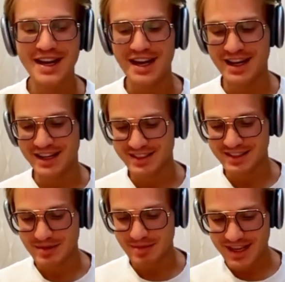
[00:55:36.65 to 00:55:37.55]
And
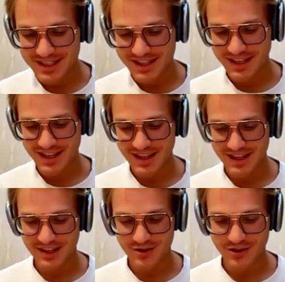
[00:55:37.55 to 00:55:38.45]

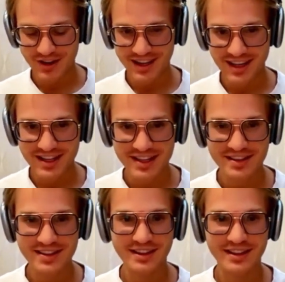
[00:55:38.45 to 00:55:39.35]
basically, you are getting
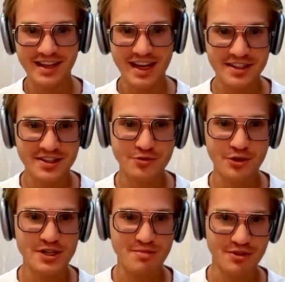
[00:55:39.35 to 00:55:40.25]
the latest
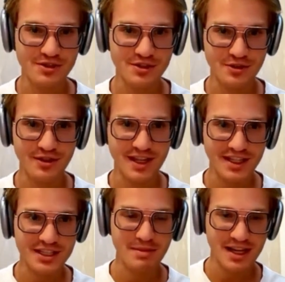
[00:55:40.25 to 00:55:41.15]
response to your
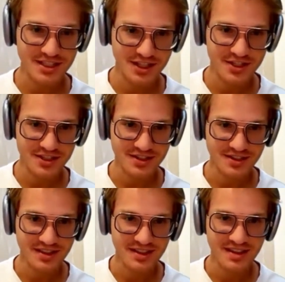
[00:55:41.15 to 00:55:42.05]
latest message,
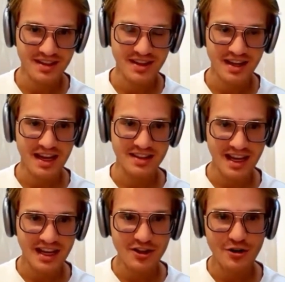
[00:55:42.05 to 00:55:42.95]
and
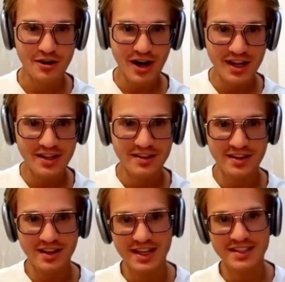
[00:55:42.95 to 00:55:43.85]
then you're writing
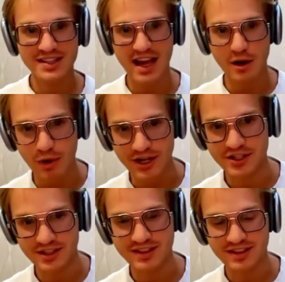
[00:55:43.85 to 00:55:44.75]
the next
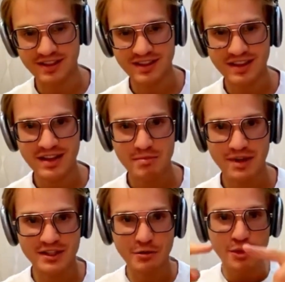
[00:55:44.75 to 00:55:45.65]
question.
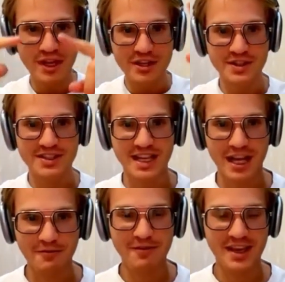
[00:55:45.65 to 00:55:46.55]
But the window
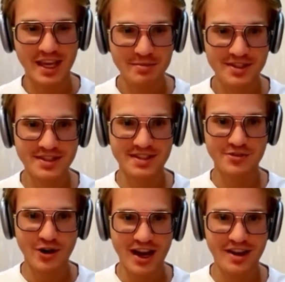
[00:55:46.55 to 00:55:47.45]
itself keeps
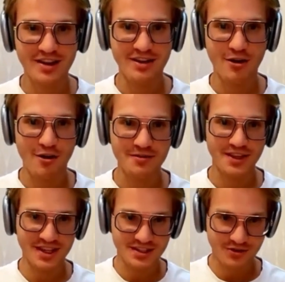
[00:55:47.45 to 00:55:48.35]
track of the
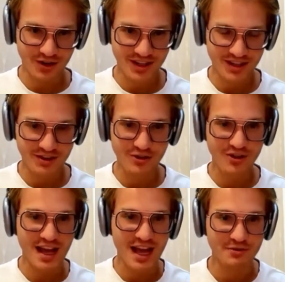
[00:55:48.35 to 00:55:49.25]
history. You
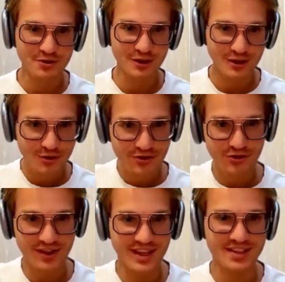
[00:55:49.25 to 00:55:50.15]
don't have to look
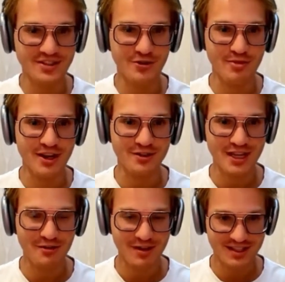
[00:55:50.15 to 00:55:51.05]
through the history by
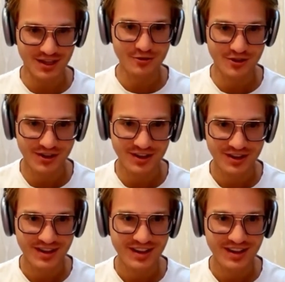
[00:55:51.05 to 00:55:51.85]
yourself as a user.